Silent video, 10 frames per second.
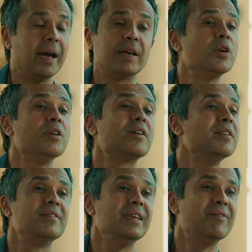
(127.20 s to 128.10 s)
I couldn't
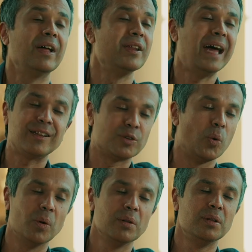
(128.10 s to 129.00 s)
conceive, Ellen, at
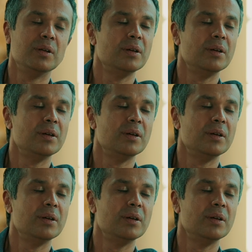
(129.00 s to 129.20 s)
all,